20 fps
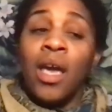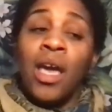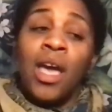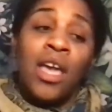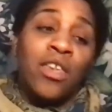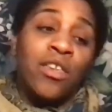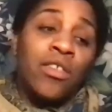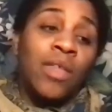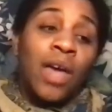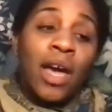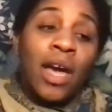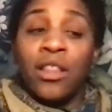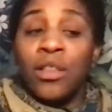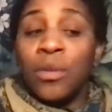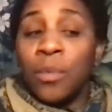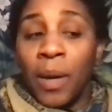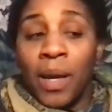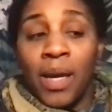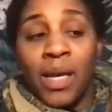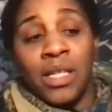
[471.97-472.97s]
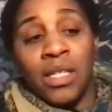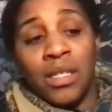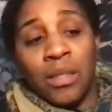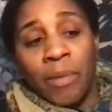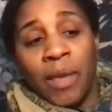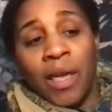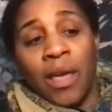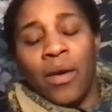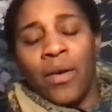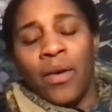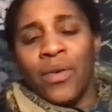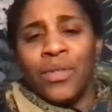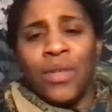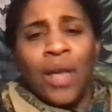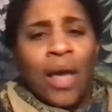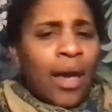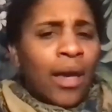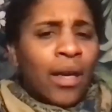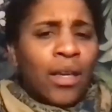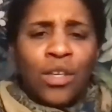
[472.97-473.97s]
and you like the way it smells.
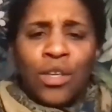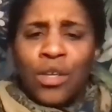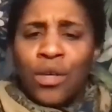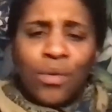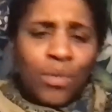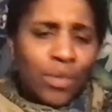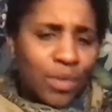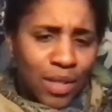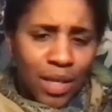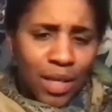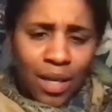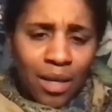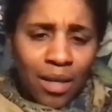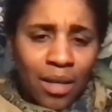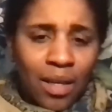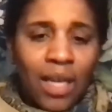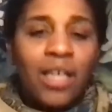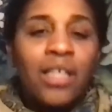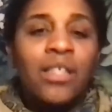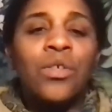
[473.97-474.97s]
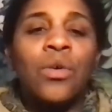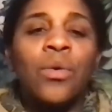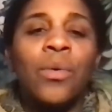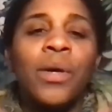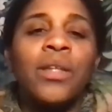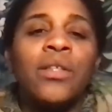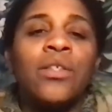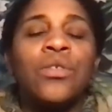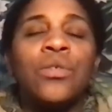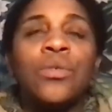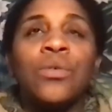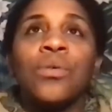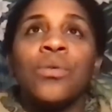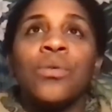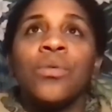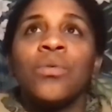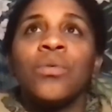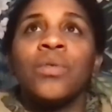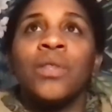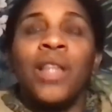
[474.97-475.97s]
Use it. It's going
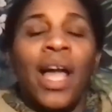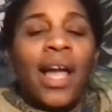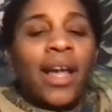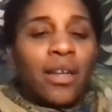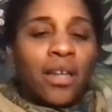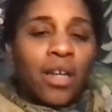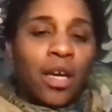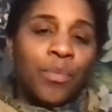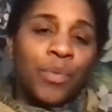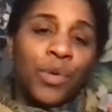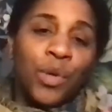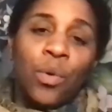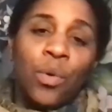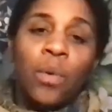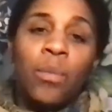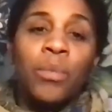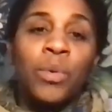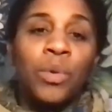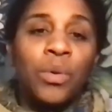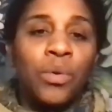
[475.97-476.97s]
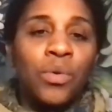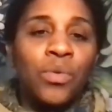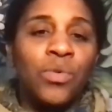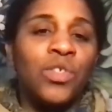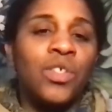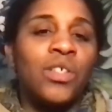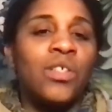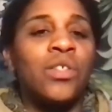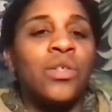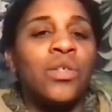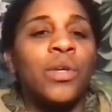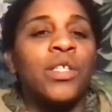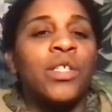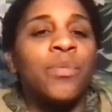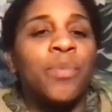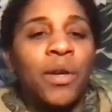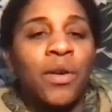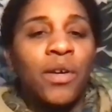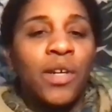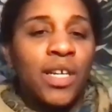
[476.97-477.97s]
to lighten up your mood just to
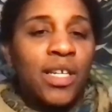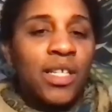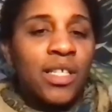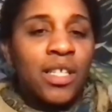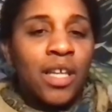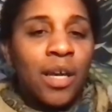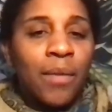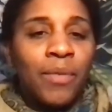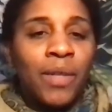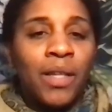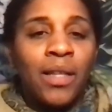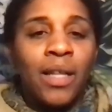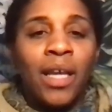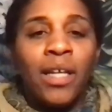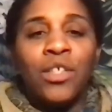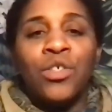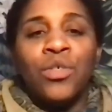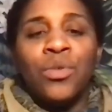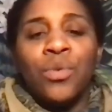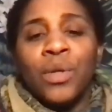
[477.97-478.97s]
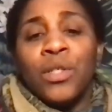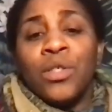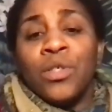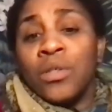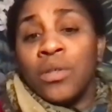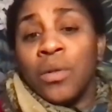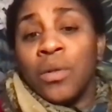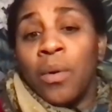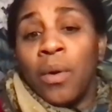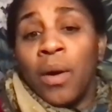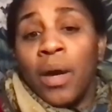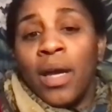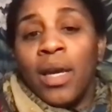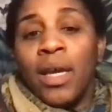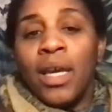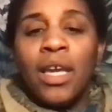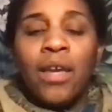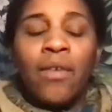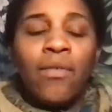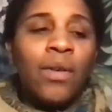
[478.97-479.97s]
experience something that you enjoy,
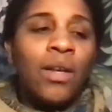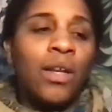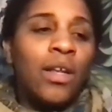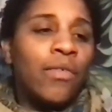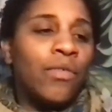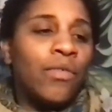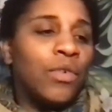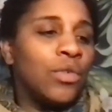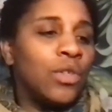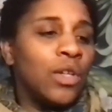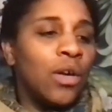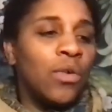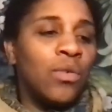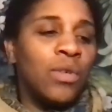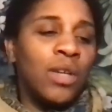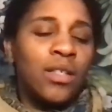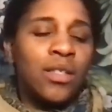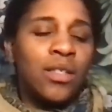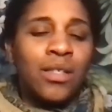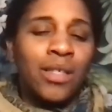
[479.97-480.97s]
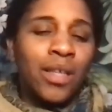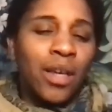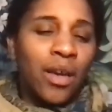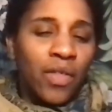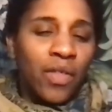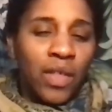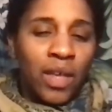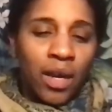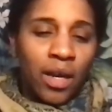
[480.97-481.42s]
even if you don't necessarily